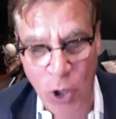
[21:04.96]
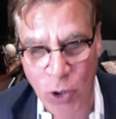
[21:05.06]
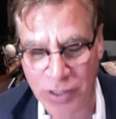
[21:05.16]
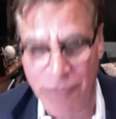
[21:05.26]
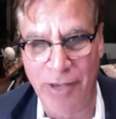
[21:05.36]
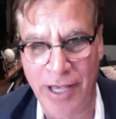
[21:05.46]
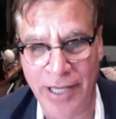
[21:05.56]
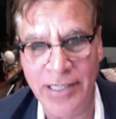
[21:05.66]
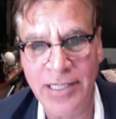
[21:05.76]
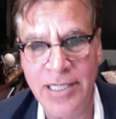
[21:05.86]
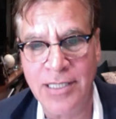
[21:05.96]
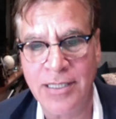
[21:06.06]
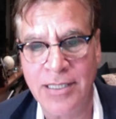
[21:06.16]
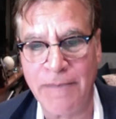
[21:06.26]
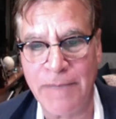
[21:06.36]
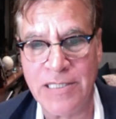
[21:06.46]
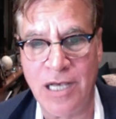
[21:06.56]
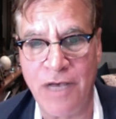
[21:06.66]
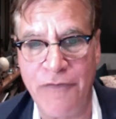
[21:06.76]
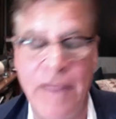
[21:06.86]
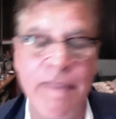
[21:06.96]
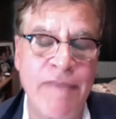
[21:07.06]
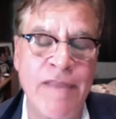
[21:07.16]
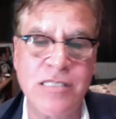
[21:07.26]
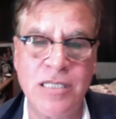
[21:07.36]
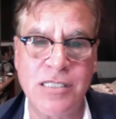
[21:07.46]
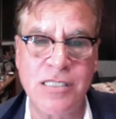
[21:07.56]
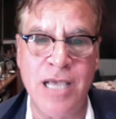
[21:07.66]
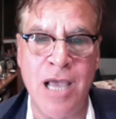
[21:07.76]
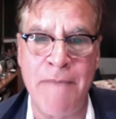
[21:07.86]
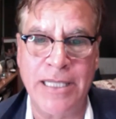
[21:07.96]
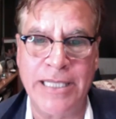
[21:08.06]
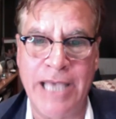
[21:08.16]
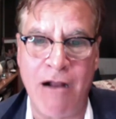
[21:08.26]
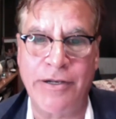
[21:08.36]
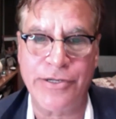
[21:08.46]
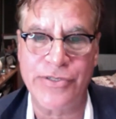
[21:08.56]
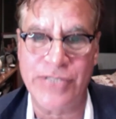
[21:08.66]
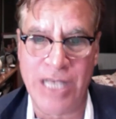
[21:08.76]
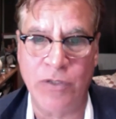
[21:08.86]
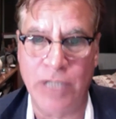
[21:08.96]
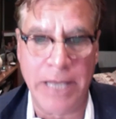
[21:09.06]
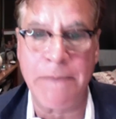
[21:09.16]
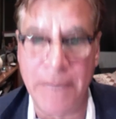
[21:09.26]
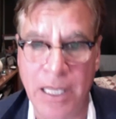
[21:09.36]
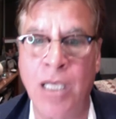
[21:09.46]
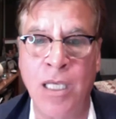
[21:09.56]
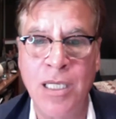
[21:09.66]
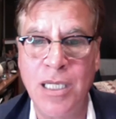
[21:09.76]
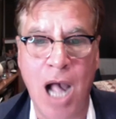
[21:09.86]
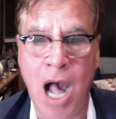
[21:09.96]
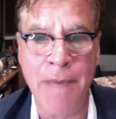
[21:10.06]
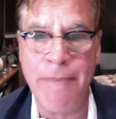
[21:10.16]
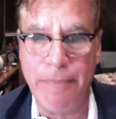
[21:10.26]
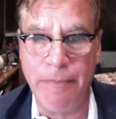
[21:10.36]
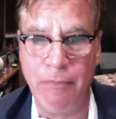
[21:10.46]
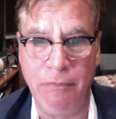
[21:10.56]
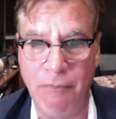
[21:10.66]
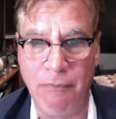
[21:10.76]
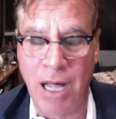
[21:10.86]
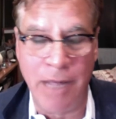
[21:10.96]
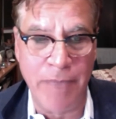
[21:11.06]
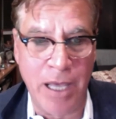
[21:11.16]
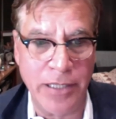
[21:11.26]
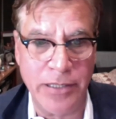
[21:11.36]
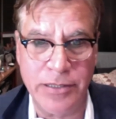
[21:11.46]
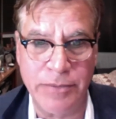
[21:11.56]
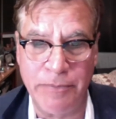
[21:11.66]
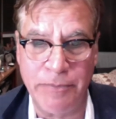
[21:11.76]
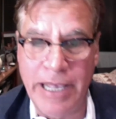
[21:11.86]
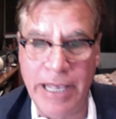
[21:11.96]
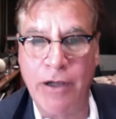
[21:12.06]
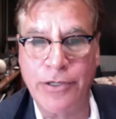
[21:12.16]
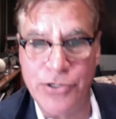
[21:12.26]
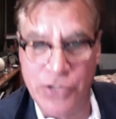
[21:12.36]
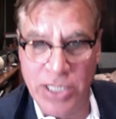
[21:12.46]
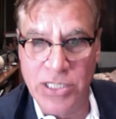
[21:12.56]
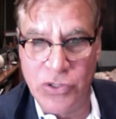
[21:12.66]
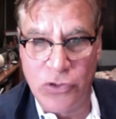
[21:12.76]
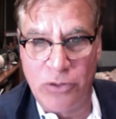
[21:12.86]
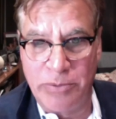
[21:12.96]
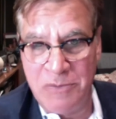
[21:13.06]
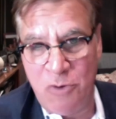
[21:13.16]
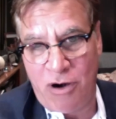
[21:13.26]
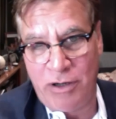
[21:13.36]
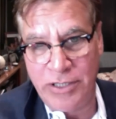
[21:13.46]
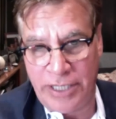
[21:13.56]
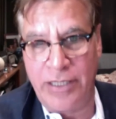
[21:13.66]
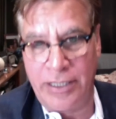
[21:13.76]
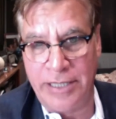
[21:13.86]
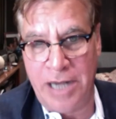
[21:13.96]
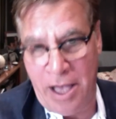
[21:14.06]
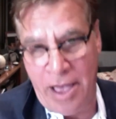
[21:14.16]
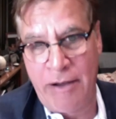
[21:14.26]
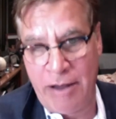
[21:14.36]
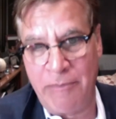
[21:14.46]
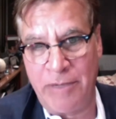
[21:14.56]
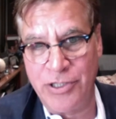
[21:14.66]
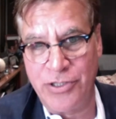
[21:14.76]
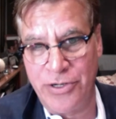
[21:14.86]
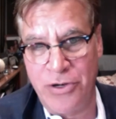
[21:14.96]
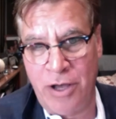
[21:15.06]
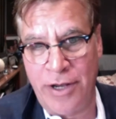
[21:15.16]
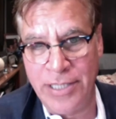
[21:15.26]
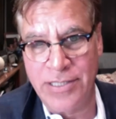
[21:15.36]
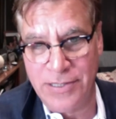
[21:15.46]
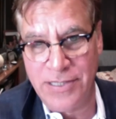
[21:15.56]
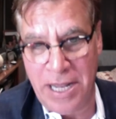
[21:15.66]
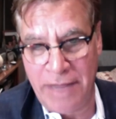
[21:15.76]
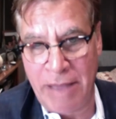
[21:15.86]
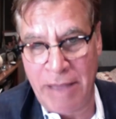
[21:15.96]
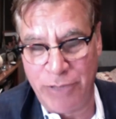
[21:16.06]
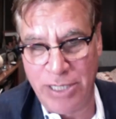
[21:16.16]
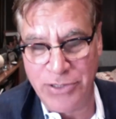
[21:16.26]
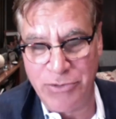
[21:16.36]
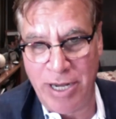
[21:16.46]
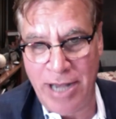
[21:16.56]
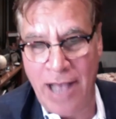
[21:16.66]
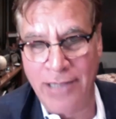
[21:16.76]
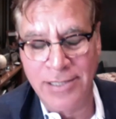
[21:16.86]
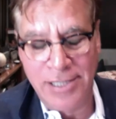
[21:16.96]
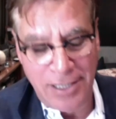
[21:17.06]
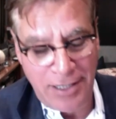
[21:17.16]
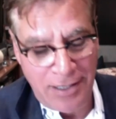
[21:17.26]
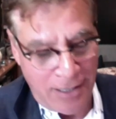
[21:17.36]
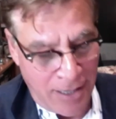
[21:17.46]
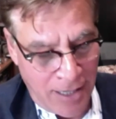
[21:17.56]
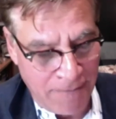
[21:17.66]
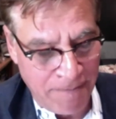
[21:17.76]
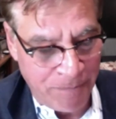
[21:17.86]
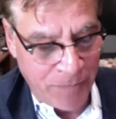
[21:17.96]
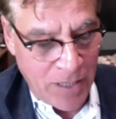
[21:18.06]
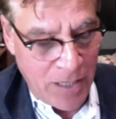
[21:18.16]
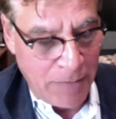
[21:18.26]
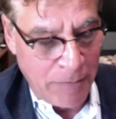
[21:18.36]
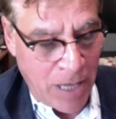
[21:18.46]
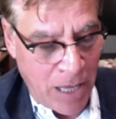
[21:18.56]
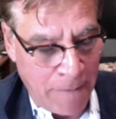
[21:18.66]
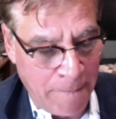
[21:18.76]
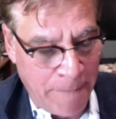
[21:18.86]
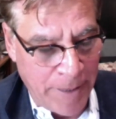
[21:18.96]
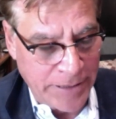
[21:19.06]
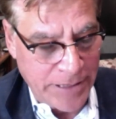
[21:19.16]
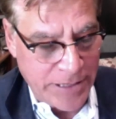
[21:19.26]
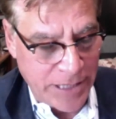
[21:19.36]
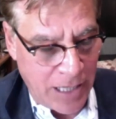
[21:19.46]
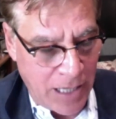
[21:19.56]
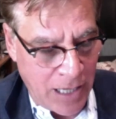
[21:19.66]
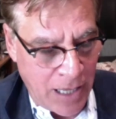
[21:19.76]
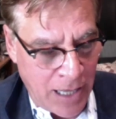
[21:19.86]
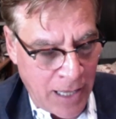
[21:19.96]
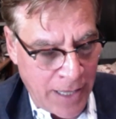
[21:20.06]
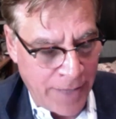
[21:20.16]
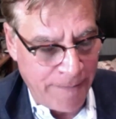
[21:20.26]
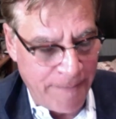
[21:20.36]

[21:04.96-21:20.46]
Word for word: only write like myself, and that, that's not to say I make characters sound like me. I'm I'm not. My characters are considerably more articulate than I am. I'm sure your audience is getting that impression right now. Um, uh, but uh,